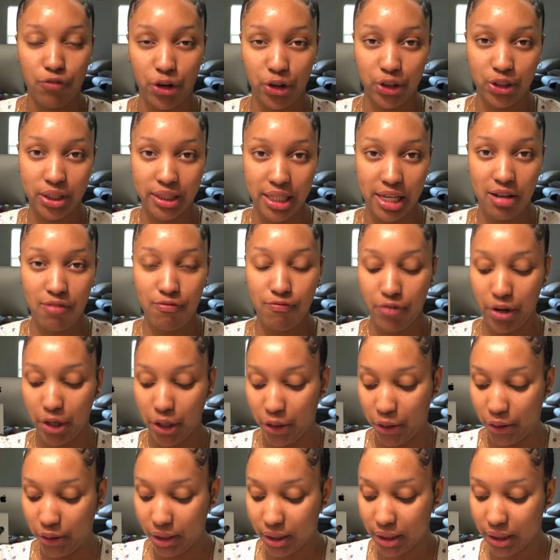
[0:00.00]
first thing
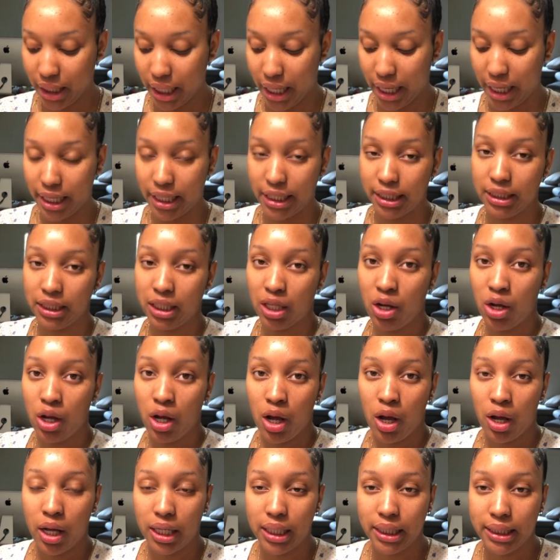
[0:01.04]
first is
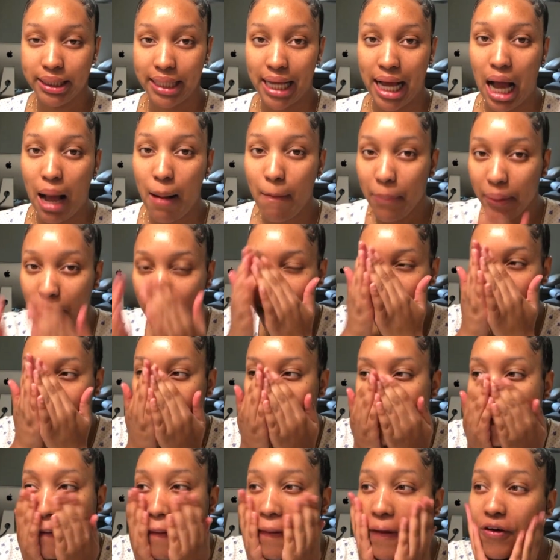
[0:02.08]
damp
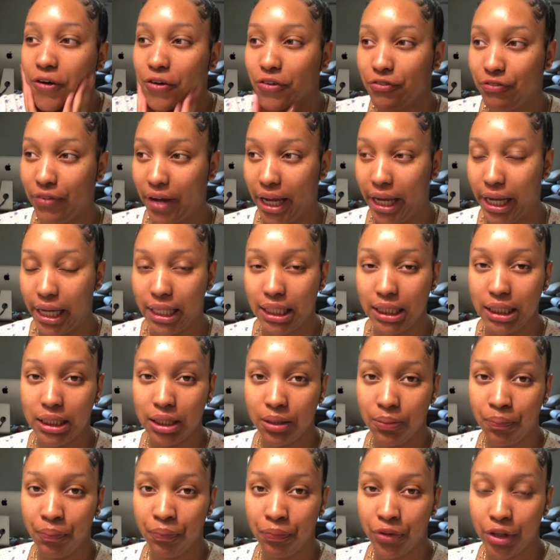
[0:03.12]
your face.
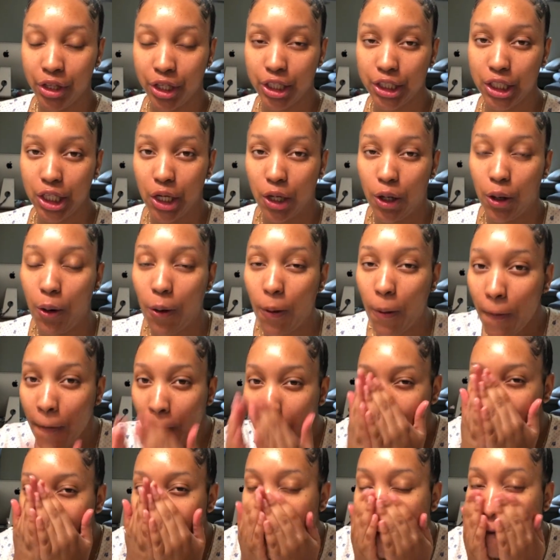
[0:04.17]
So
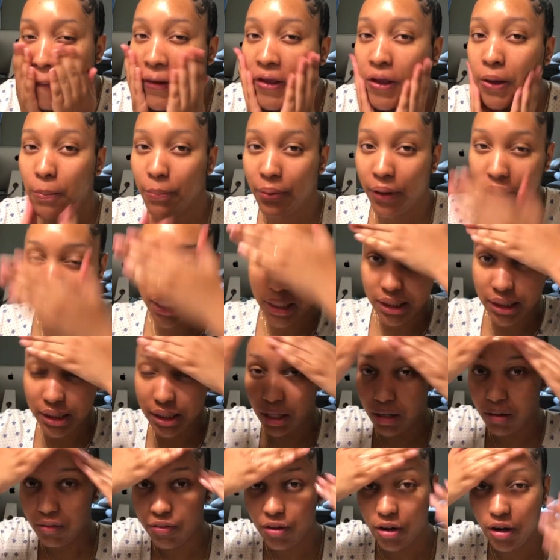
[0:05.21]
when you put the
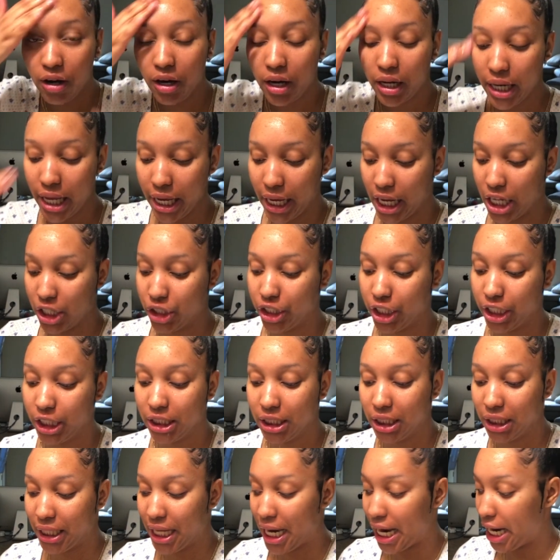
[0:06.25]
stuff on, it can
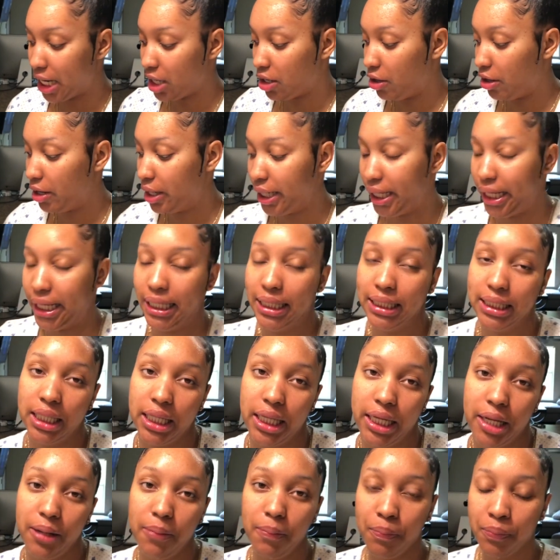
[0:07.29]
just slide on
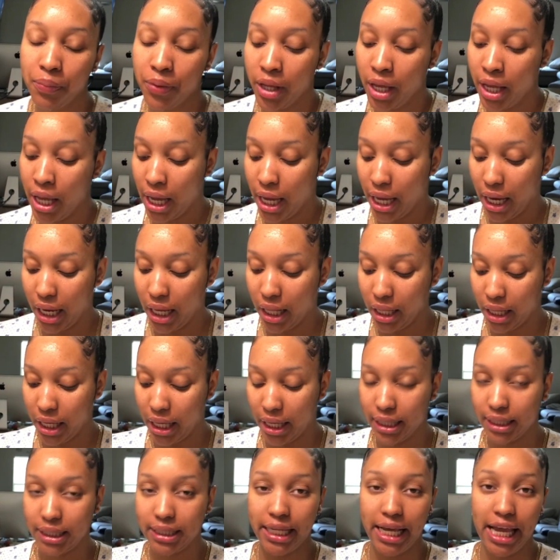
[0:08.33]
easily. And
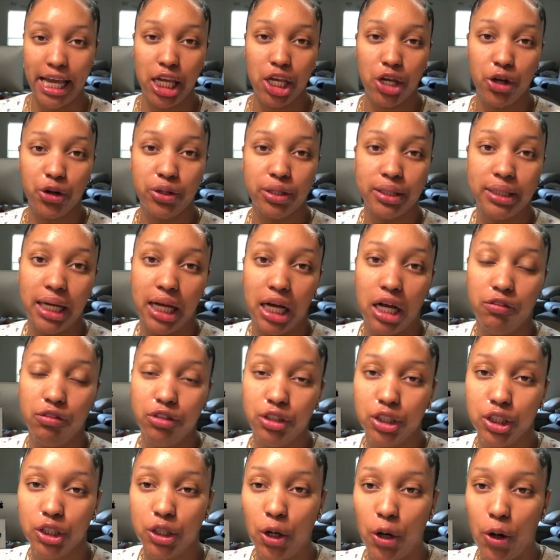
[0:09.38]
then take your Dove
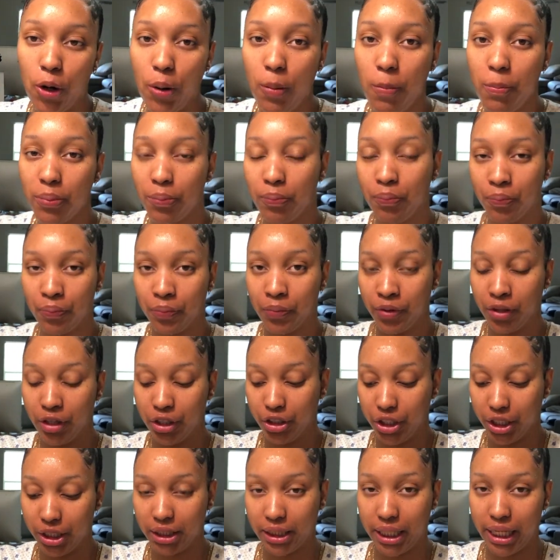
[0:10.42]
soap,
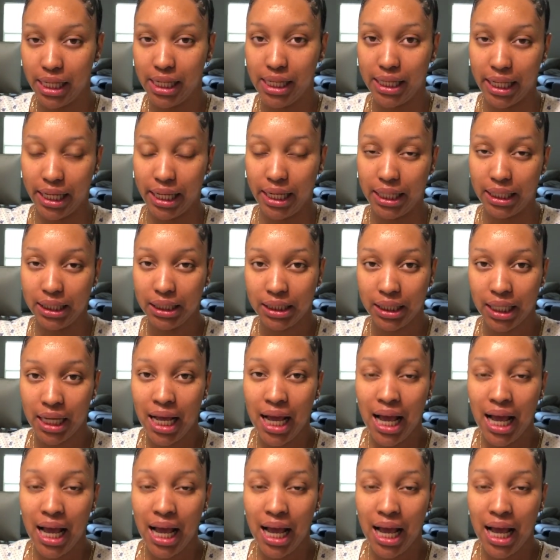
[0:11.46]
just like this.